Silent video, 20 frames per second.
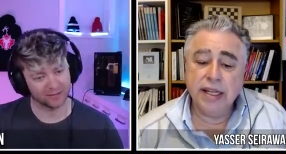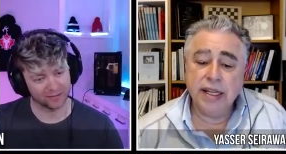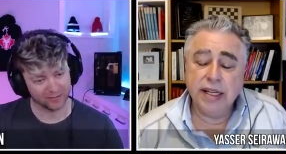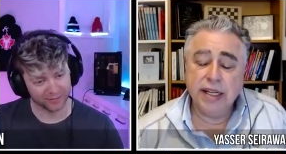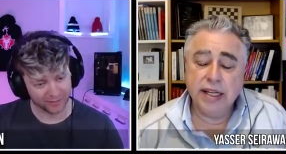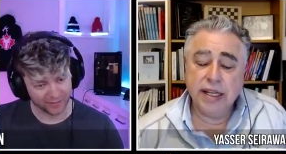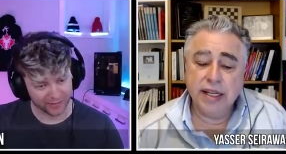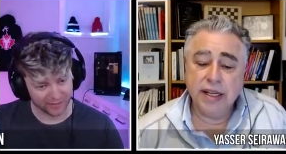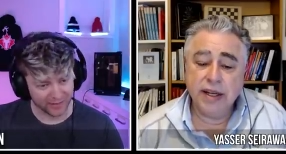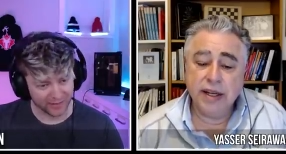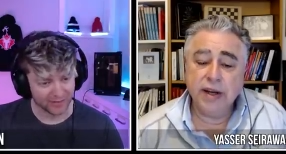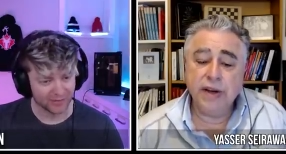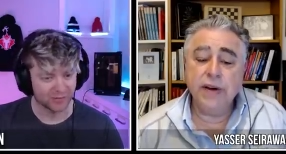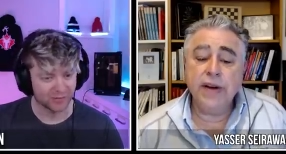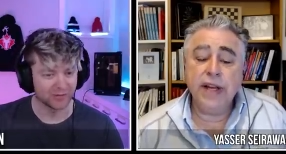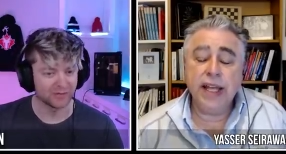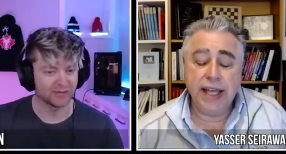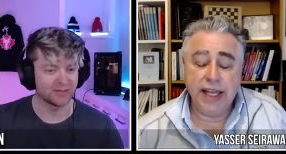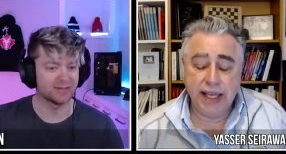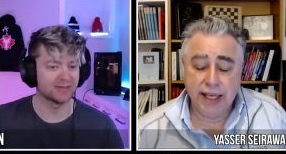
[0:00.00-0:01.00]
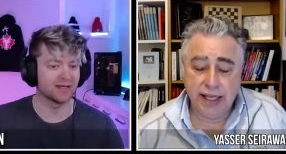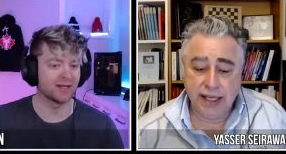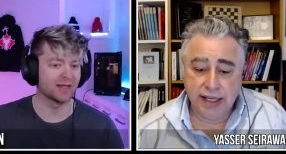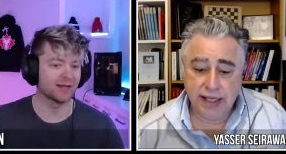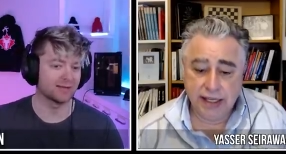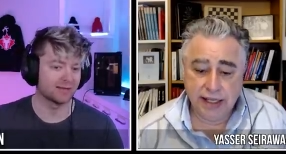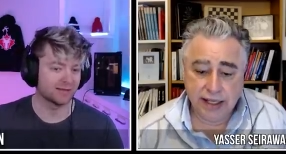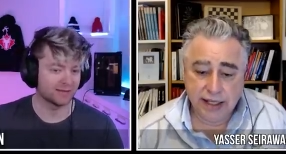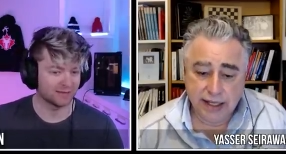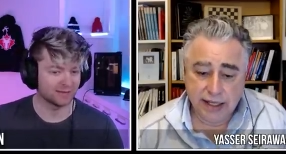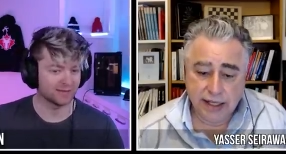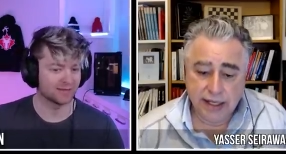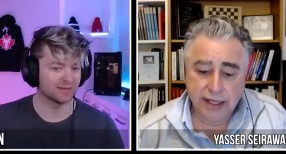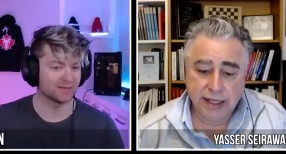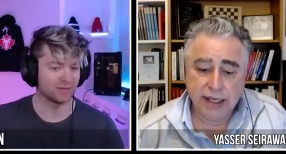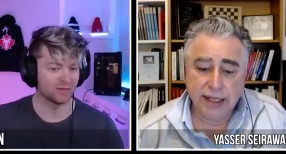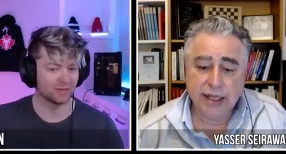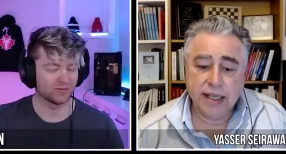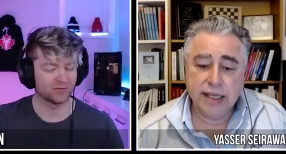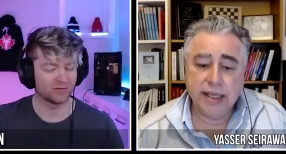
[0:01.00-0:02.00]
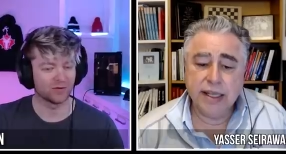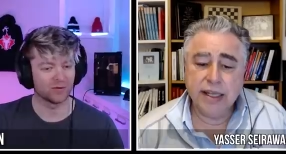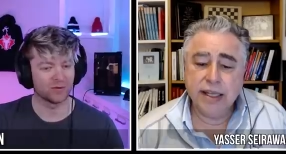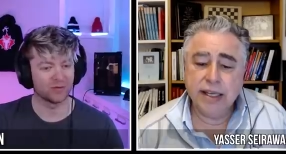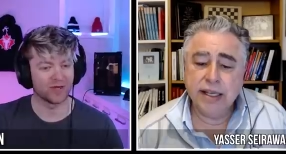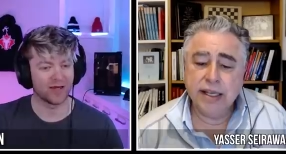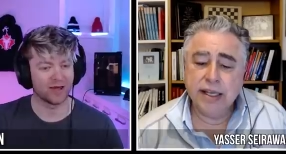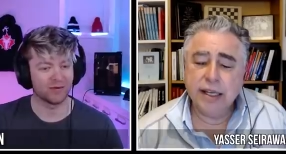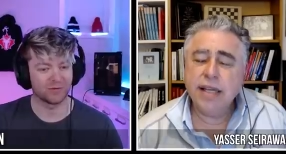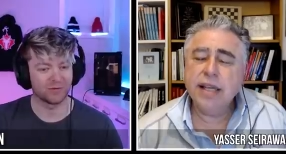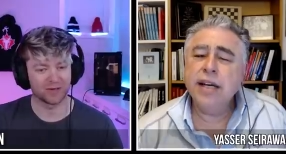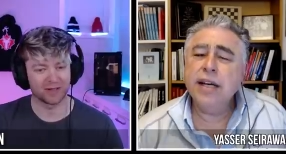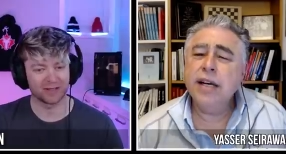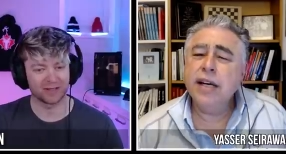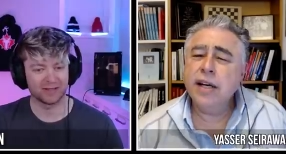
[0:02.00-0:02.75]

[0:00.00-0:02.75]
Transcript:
Speaker 1: and then knight g6, okay. and sort of go that way,